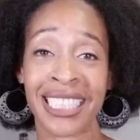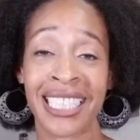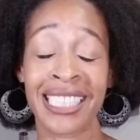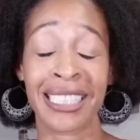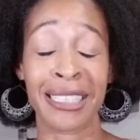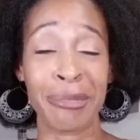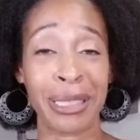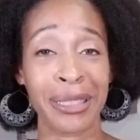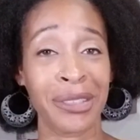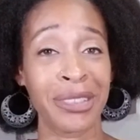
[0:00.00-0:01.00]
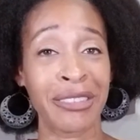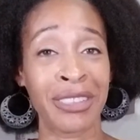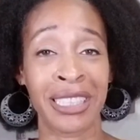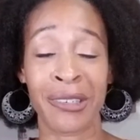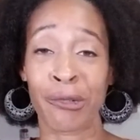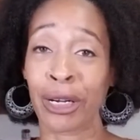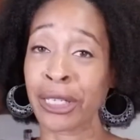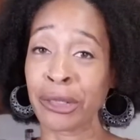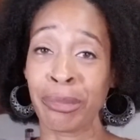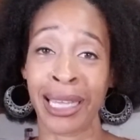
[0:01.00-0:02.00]
It's going to be a little different than a
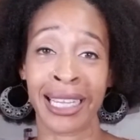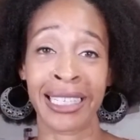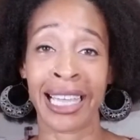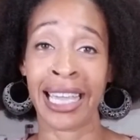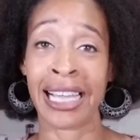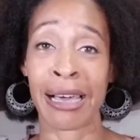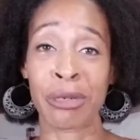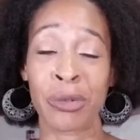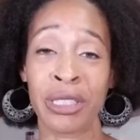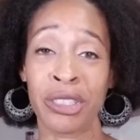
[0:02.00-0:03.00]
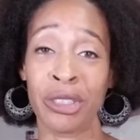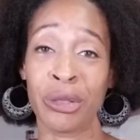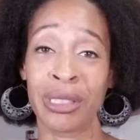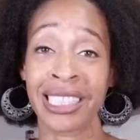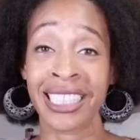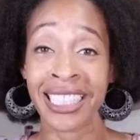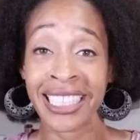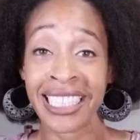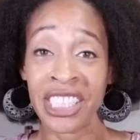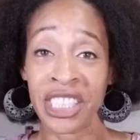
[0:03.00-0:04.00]
regular pancake. I'm going to use
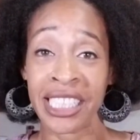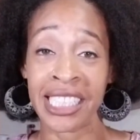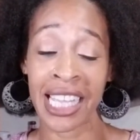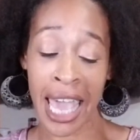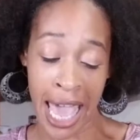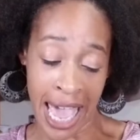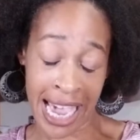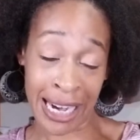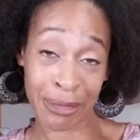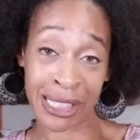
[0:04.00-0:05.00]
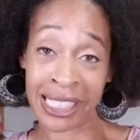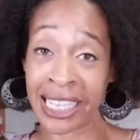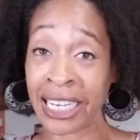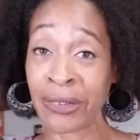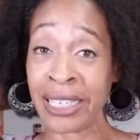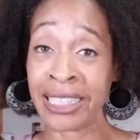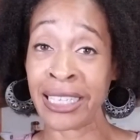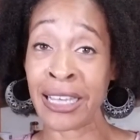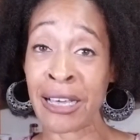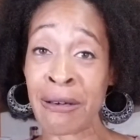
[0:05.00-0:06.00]
cookie sheets and I'm going to decorate
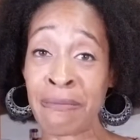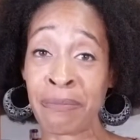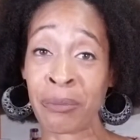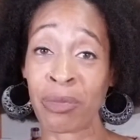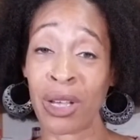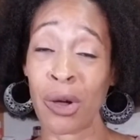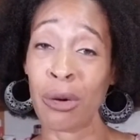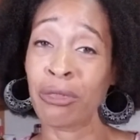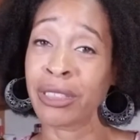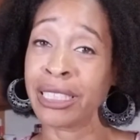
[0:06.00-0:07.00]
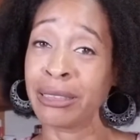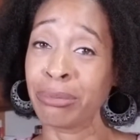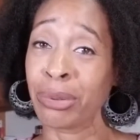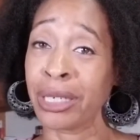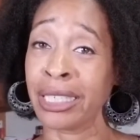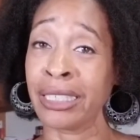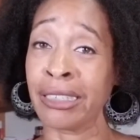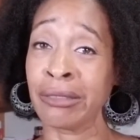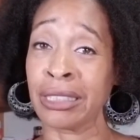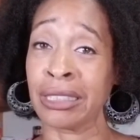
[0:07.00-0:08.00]
them, hopefully pretty
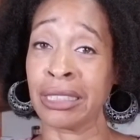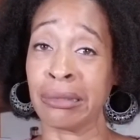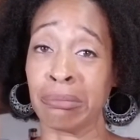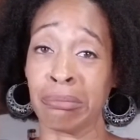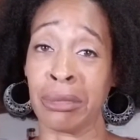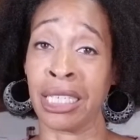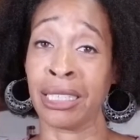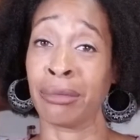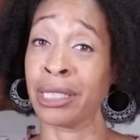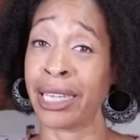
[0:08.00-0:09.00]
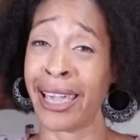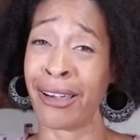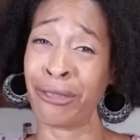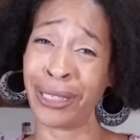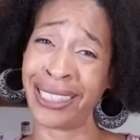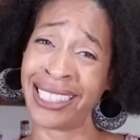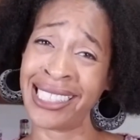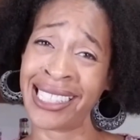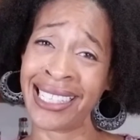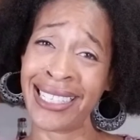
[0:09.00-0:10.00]
enough to make them look halfway
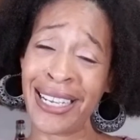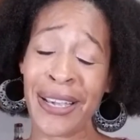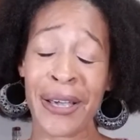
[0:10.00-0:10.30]
decent.